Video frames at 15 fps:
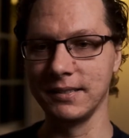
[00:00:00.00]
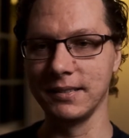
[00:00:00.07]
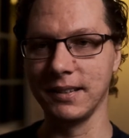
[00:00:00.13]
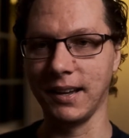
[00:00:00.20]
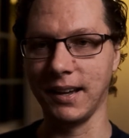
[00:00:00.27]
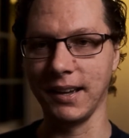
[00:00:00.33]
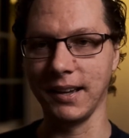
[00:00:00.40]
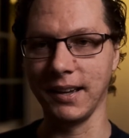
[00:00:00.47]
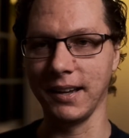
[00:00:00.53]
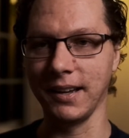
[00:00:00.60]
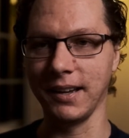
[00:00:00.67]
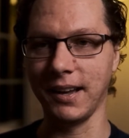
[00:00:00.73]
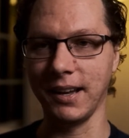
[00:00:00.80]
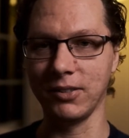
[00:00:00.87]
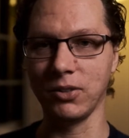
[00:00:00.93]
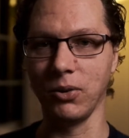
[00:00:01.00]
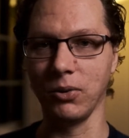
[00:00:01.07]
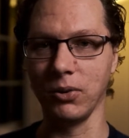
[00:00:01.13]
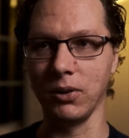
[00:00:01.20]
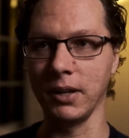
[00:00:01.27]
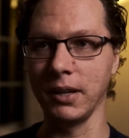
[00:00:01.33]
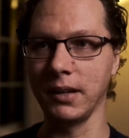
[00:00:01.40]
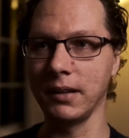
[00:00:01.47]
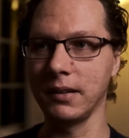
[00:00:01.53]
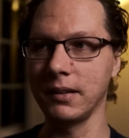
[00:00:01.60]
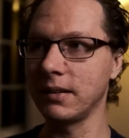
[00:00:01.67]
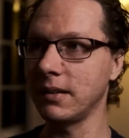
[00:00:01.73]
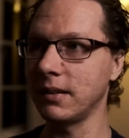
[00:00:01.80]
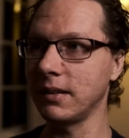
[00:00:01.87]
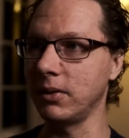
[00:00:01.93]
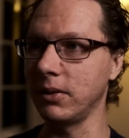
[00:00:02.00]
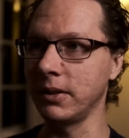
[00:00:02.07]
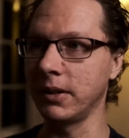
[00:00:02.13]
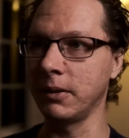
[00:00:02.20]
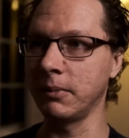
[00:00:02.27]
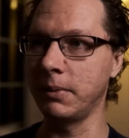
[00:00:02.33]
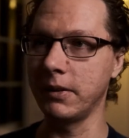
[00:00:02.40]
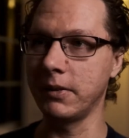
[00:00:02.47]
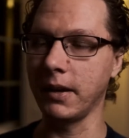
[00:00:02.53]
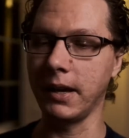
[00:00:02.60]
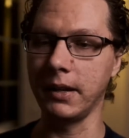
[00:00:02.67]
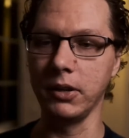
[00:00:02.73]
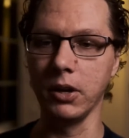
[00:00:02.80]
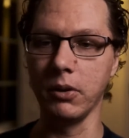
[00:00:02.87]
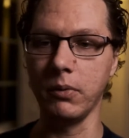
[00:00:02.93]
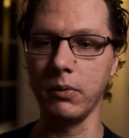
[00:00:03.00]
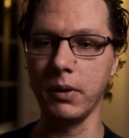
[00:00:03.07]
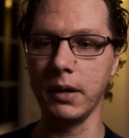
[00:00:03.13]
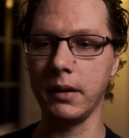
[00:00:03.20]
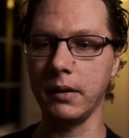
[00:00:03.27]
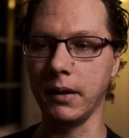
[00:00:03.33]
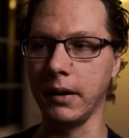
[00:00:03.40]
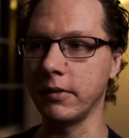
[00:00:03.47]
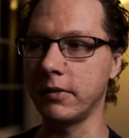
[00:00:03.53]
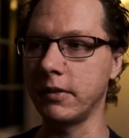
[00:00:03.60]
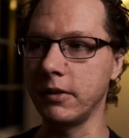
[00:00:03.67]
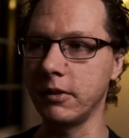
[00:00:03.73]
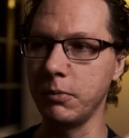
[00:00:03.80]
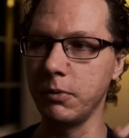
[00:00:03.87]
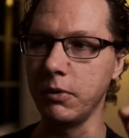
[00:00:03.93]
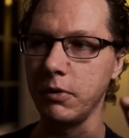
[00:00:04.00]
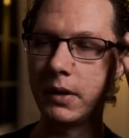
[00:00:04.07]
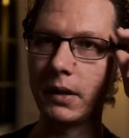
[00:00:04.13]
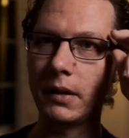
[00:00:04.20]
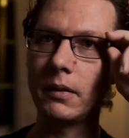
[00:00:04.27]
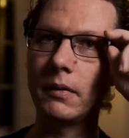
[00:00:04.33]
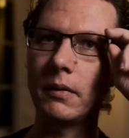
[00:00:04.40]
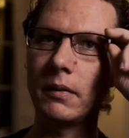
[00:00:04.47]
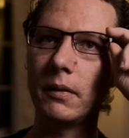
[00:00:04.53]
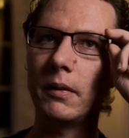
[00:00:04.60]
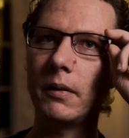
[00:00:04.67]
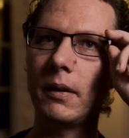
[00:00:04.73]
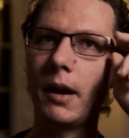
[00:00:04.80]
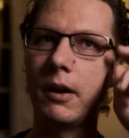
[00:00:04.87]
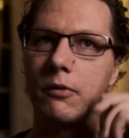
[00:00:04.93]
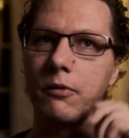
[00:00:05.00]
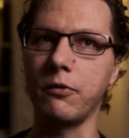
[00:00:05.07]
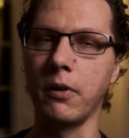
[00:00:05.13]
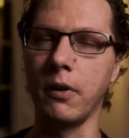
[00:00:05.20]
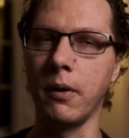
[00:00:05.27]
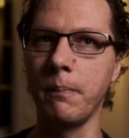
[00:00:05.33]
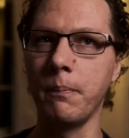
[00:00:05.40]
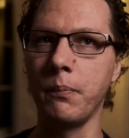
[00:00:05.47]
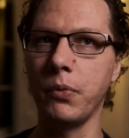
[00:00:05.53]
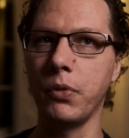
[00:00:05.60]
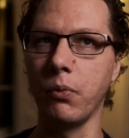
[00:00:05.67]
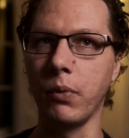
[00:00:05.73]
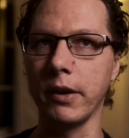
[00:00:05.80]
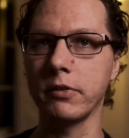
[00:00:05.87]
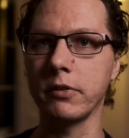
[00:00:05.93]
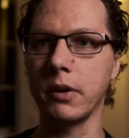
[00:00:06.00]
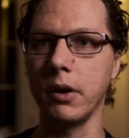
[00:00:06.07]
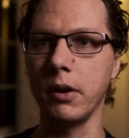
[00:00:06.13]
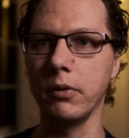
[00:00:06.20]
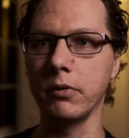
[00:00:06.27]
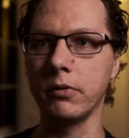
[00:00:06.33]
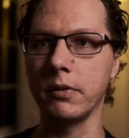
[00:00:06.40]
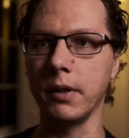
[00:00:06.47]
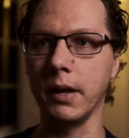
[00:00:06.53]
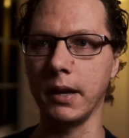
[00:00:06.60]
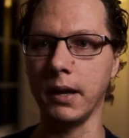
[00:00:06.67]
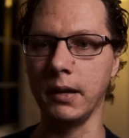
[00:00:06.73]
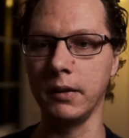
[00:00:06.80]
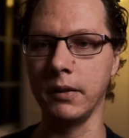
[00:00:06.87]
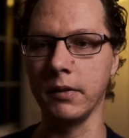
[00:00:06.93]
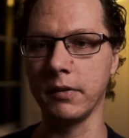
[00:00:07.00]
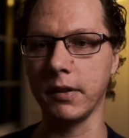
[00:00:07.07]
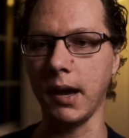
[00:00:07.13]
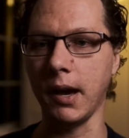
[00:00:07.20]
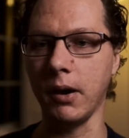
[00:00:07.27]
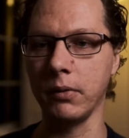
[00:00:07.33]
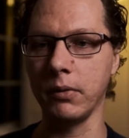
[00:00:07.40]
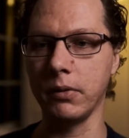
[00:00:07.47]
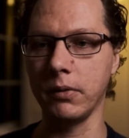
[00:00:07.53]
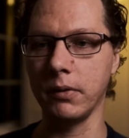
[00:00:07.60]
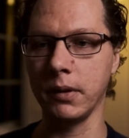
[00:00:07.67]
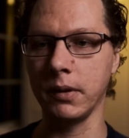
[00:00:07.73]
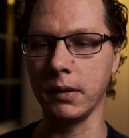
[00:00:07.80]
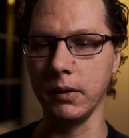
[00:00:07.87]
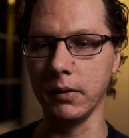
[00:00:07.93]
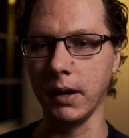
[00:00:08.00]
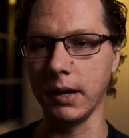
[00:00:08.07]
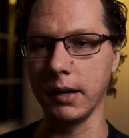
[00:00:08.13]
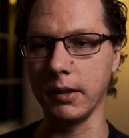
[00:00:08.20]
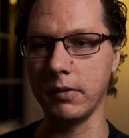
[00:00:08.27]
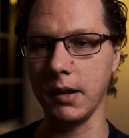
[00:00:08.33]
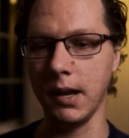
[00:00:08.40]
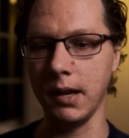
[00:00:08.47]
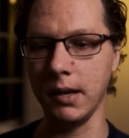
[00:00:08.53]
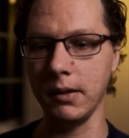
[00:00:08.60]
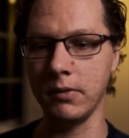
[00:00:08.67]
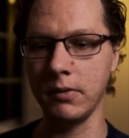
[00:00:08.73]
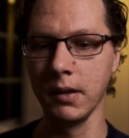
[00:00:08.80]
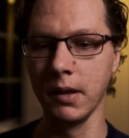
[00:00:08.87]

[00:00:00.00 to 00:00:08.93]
I totally dig pizza. And you know what? Since moving out from the West Coast, like into the South in the United States,